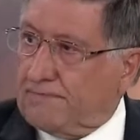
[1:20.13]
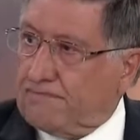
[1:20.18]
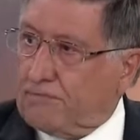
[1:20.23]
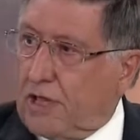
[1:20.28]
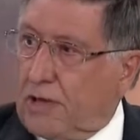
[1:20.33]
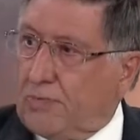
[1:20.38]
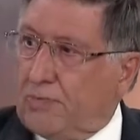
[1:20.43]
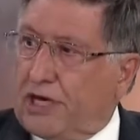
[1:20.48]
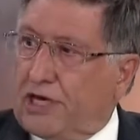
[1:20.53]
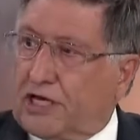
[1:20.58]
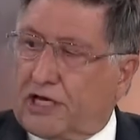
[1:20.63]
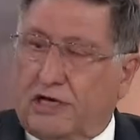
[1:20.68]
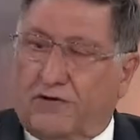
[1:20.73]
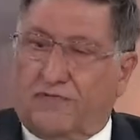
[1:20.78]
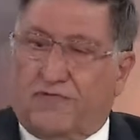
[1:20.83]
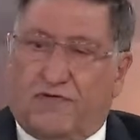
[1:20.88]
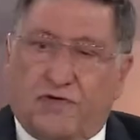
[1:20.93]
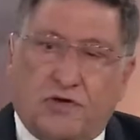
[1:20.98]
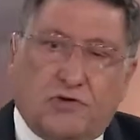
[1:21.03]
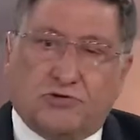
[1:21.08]
Yeah. But it
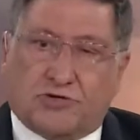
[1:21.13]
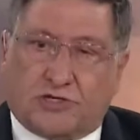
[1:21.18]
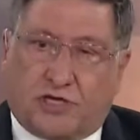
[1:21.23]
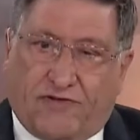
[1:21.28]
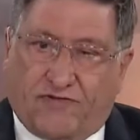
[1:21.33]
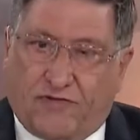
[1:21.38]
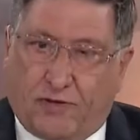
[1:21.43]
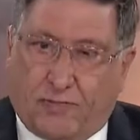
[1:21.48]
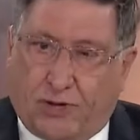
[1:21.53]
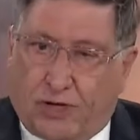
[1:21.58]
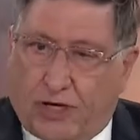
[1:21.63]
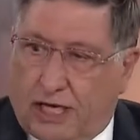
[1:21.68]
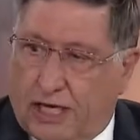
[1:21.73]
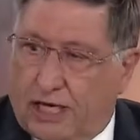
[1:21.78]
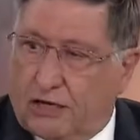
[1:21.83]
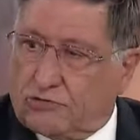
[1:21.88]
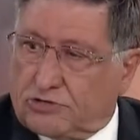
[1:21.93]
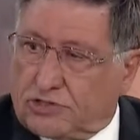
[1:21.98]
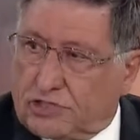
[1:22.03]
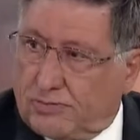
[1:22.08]
confused everybody
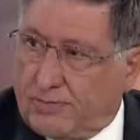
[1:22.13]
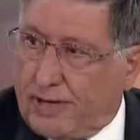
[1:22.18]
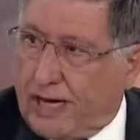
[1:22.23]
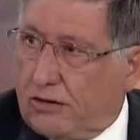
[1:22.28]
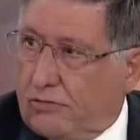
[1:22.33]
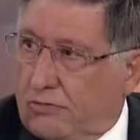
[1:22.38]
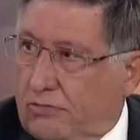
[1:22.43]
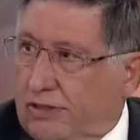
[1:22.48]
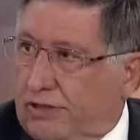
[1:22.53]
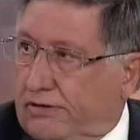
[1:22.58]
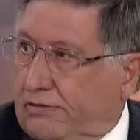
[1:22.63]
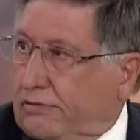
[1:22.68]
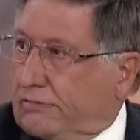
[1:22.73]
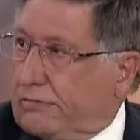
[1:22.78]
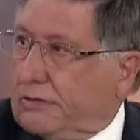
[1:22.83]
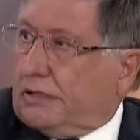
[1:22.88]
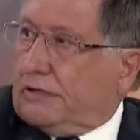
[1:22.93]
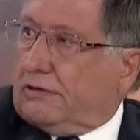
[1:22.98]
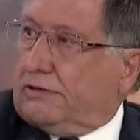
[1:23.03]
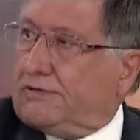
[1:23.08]
else about whether or
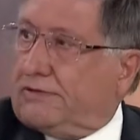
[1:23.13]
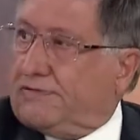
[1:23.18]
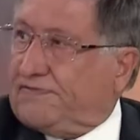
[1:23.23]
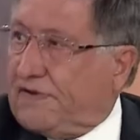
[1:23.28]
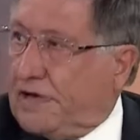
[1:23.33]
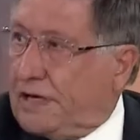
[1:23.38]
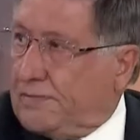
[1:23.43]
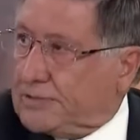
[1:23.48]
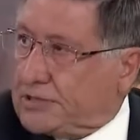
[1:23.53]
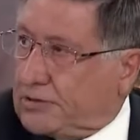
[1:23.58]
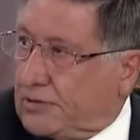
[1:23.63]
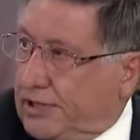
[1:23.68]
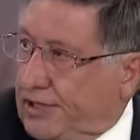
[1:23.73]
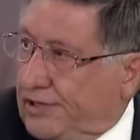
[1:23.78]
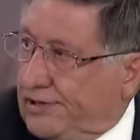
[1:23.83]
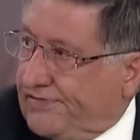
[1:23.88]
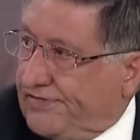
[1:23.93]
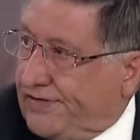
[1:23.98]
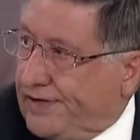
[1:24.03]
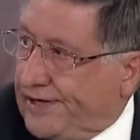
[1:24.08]
not the farmers were
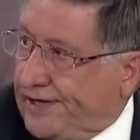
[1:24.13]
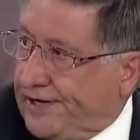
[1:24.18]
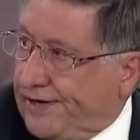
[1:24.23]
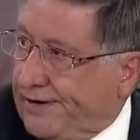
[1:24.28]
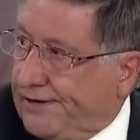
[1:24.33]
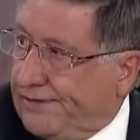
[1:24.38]
getting a fair go.